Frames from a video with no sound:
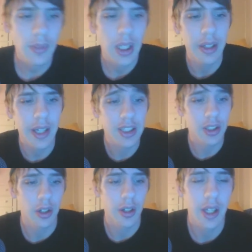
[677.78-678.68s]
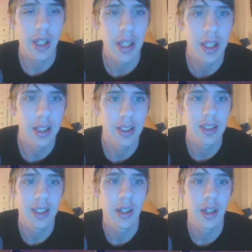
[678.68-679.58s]
Next card
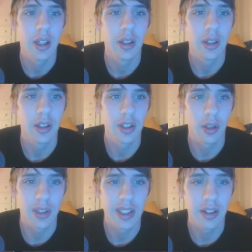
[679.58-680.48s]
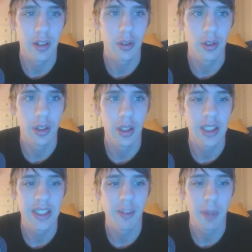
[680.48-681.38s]
is the Stone Sentinel.
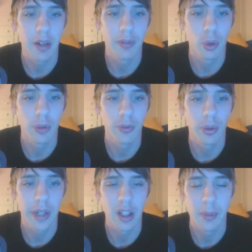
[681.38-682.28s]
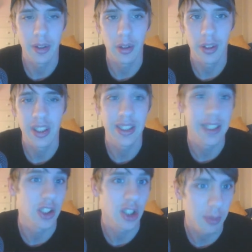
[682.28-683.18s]
7 mana 4/4 elemental. It is a
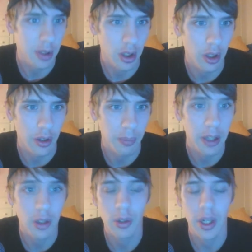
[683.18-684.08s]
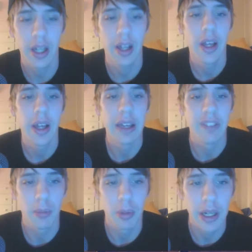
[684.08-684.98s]
shaman card. Battle cry: if you
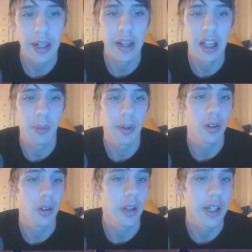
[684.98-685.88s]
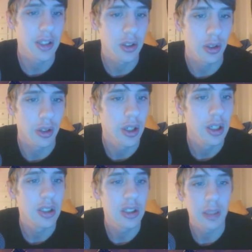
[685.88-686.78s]
played an elemental last turn,
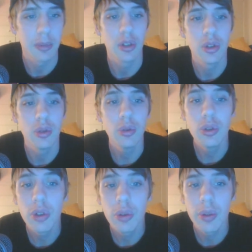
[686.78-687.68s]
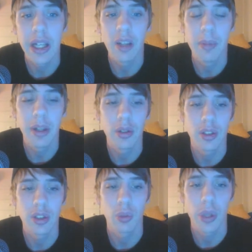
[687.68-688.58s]
summon 2/2/3
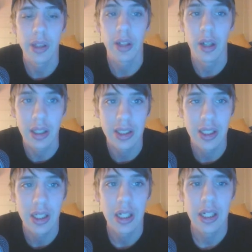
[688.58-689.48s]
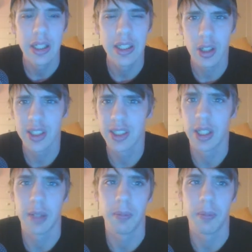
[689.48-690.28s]
elementals with taunt. This card's insane.